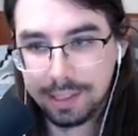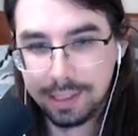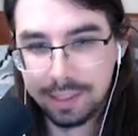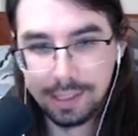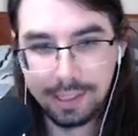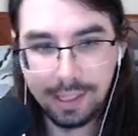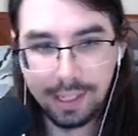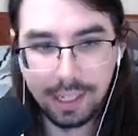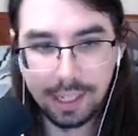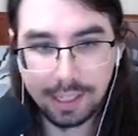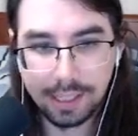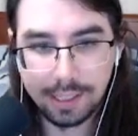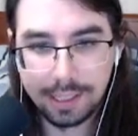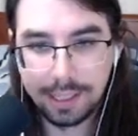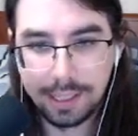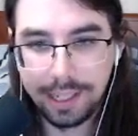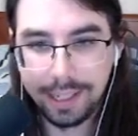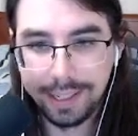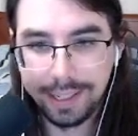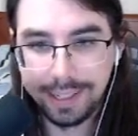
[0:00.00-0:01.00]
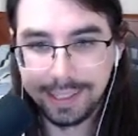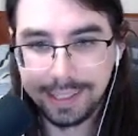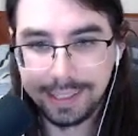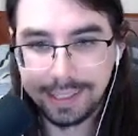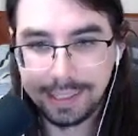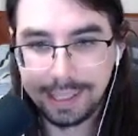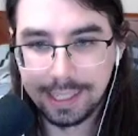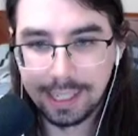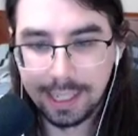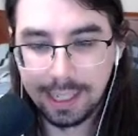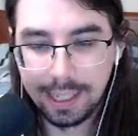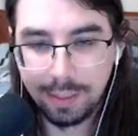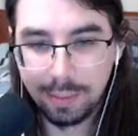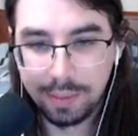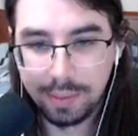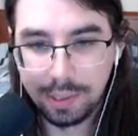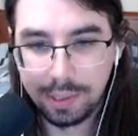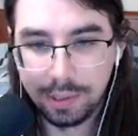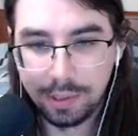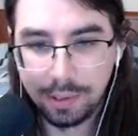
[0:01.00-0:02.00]
Yes, taking the time
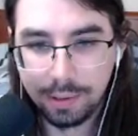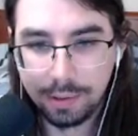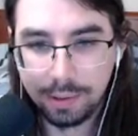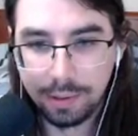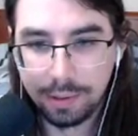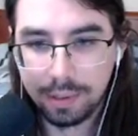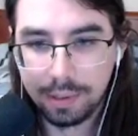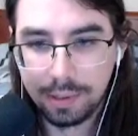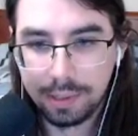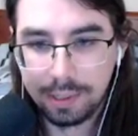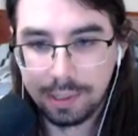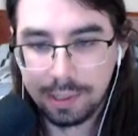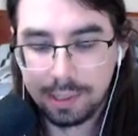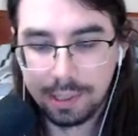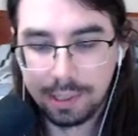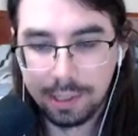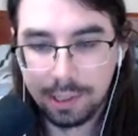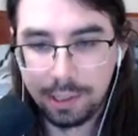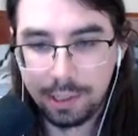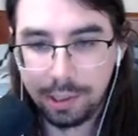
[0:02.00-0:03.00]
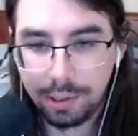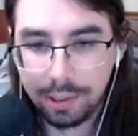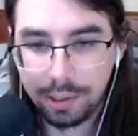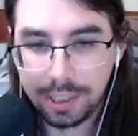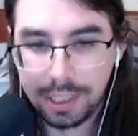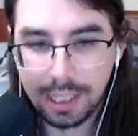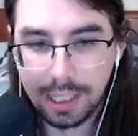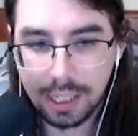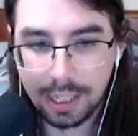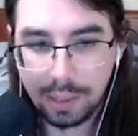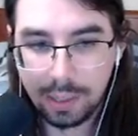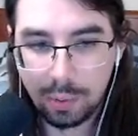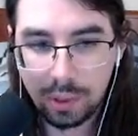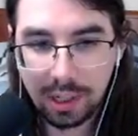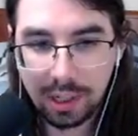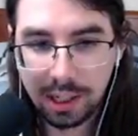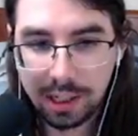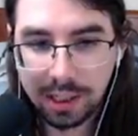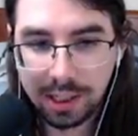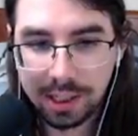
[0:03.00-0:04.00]
to choose the
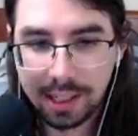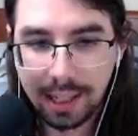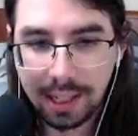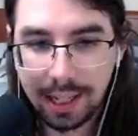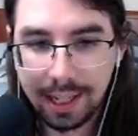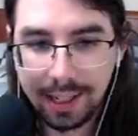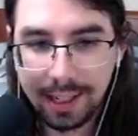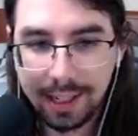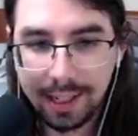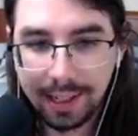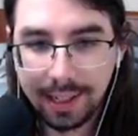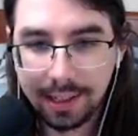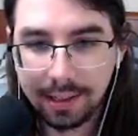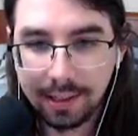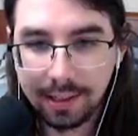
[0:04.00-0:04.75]
Unwashed Gladiators